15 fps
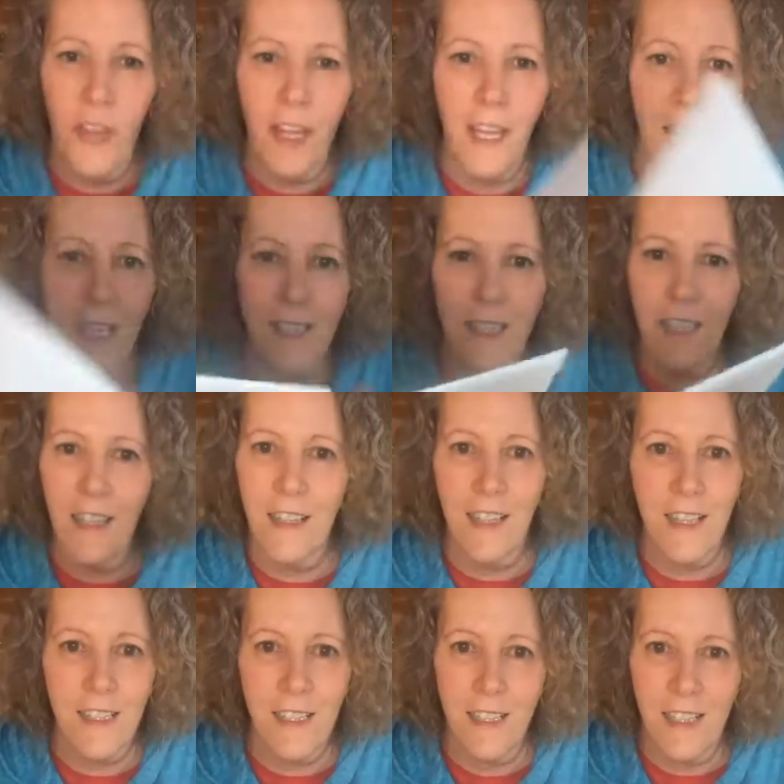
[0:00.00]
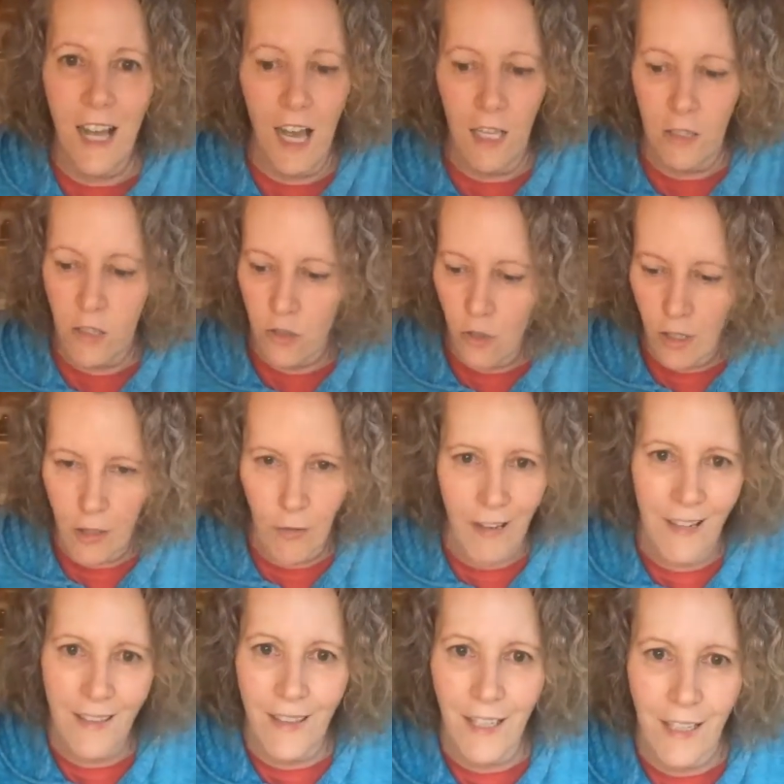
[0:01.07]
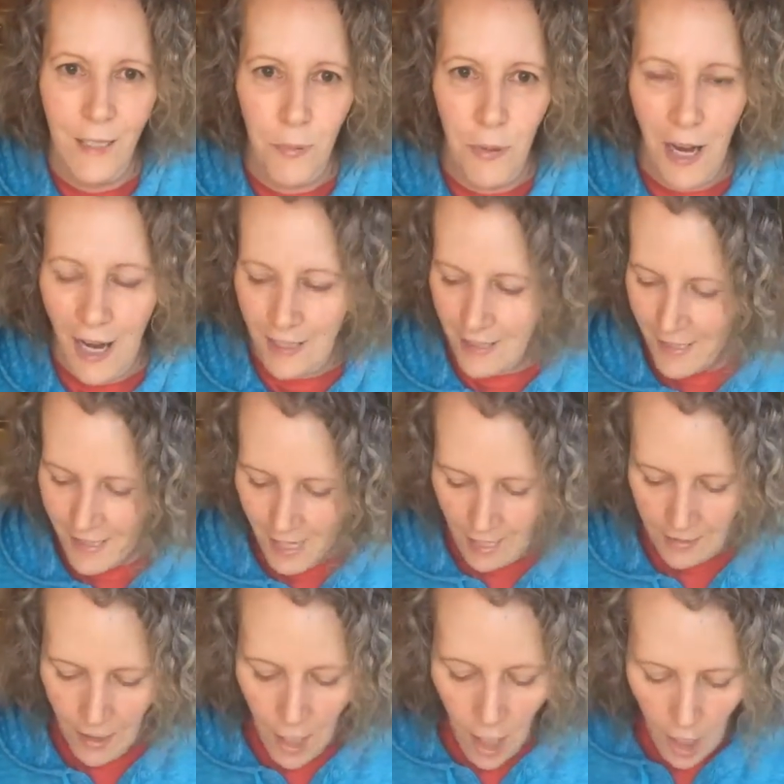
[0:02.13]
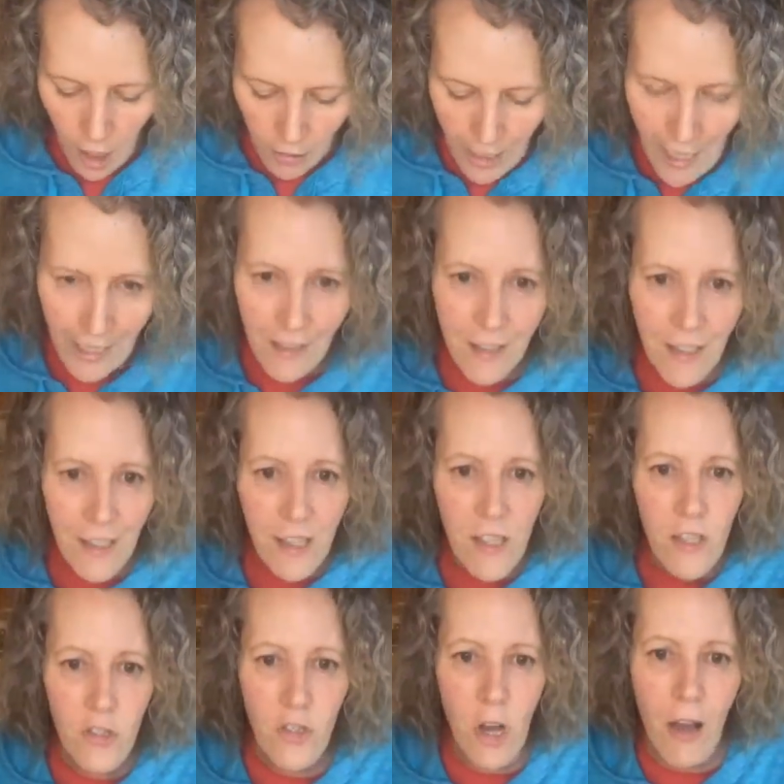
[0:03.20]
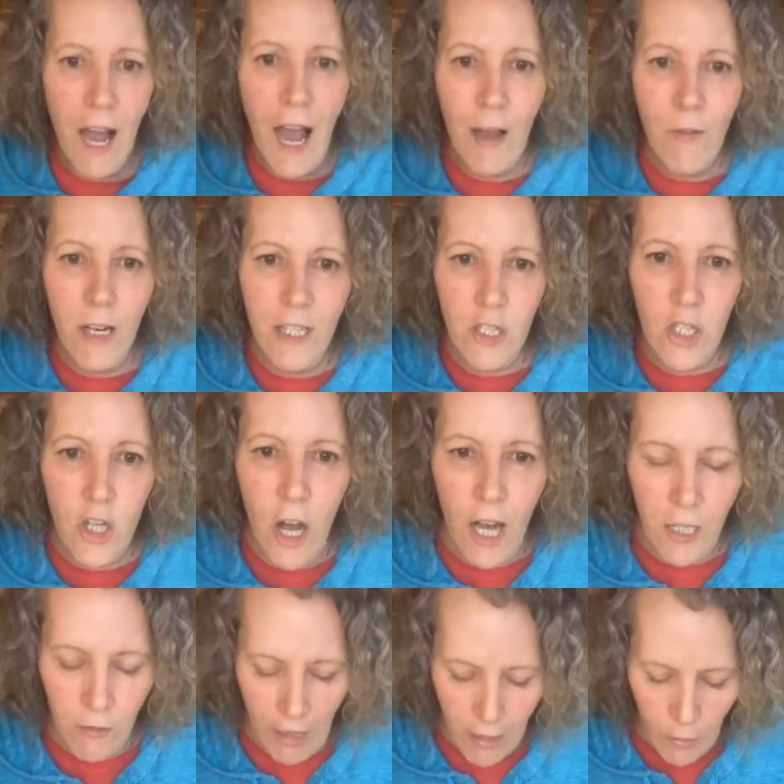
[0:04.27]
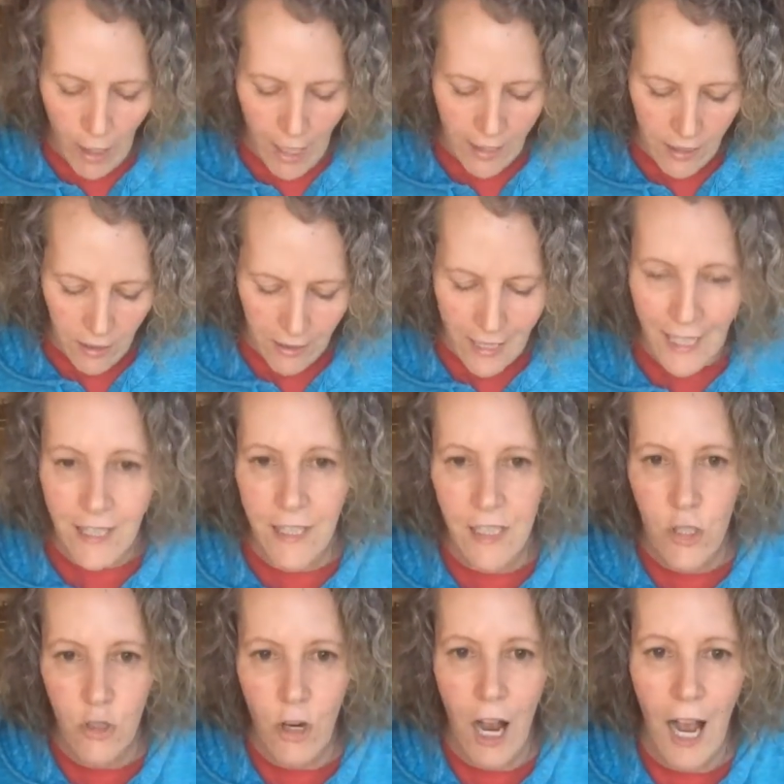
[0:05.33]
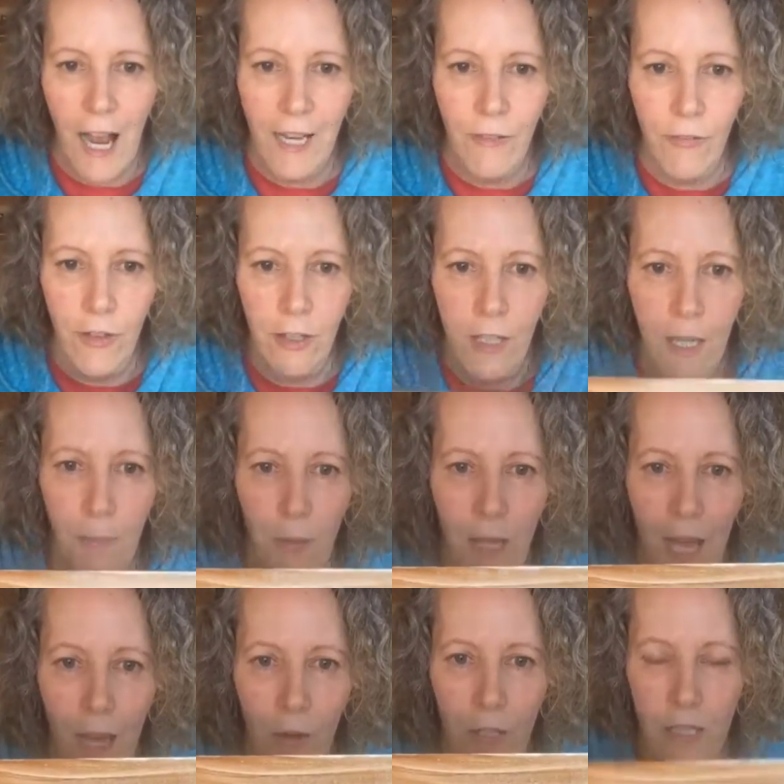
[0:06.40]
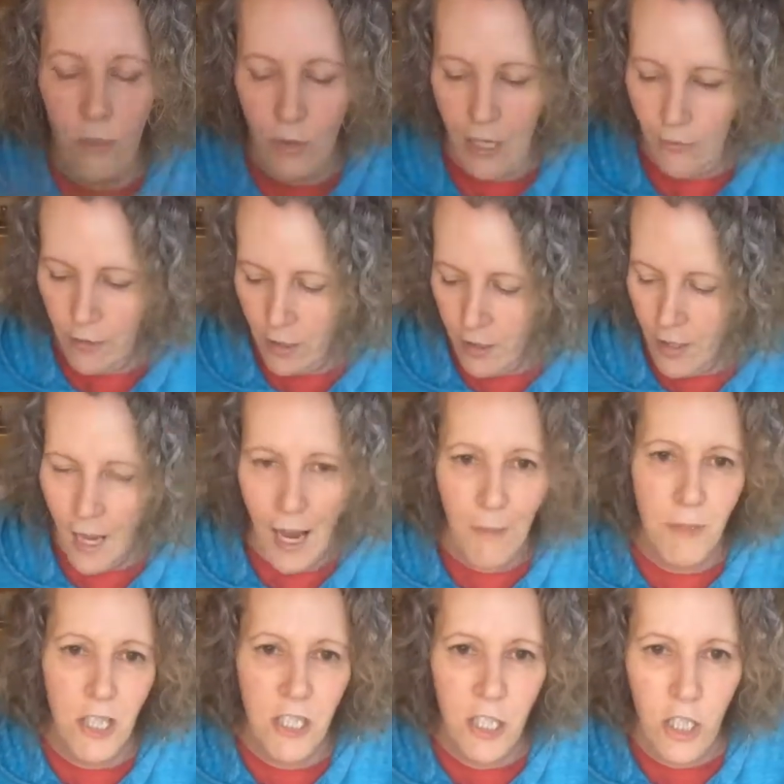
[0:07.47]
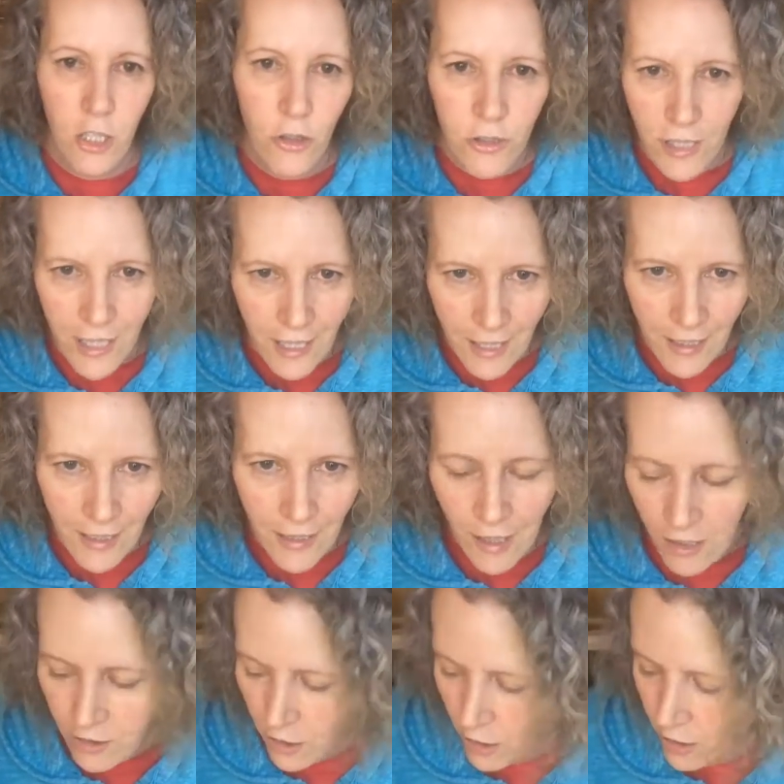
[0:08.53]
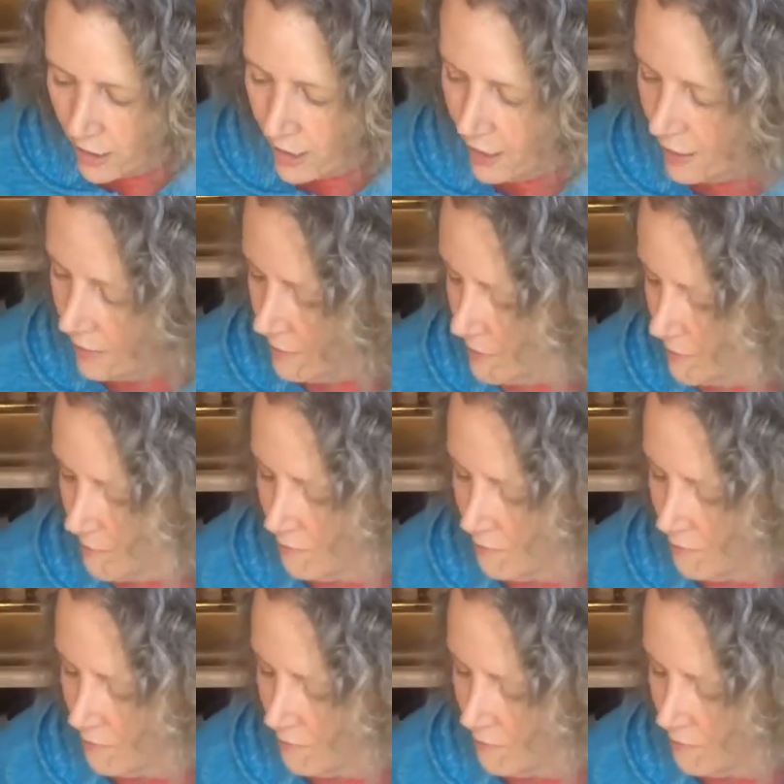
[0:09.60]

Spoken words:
thing is, you get these in the dollar store. Great thing to practice on. Okay, so I want to chalk right away. I could let this dry for a couple hours or whatever. I'm just going to use a little heat